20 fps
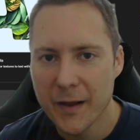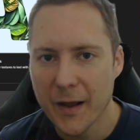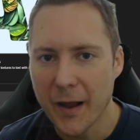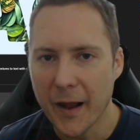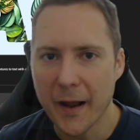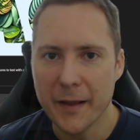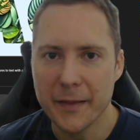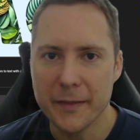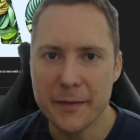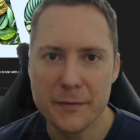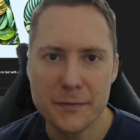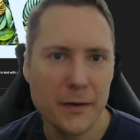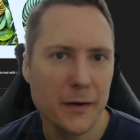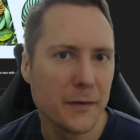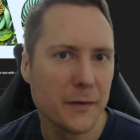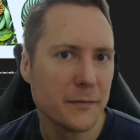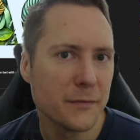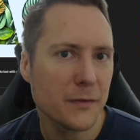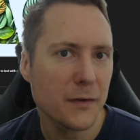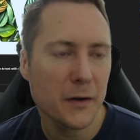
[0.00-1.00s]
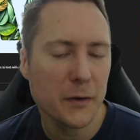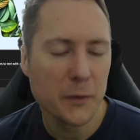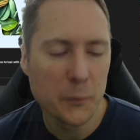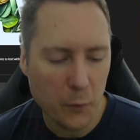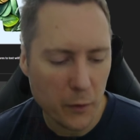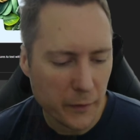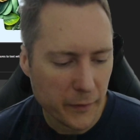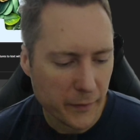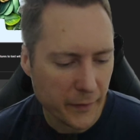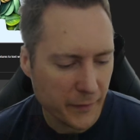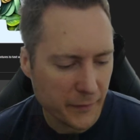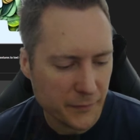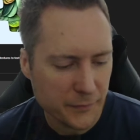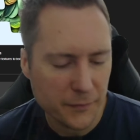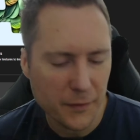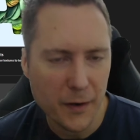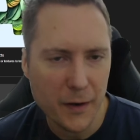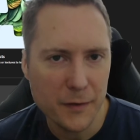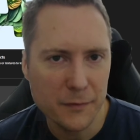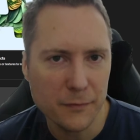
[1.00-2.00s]
And the third and final one is
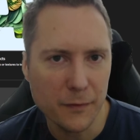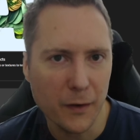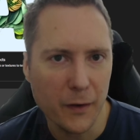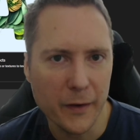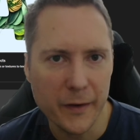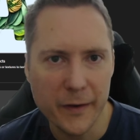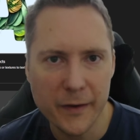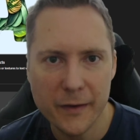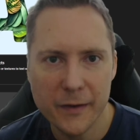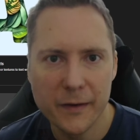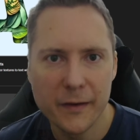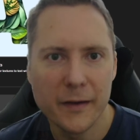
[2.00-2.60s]
Firefly.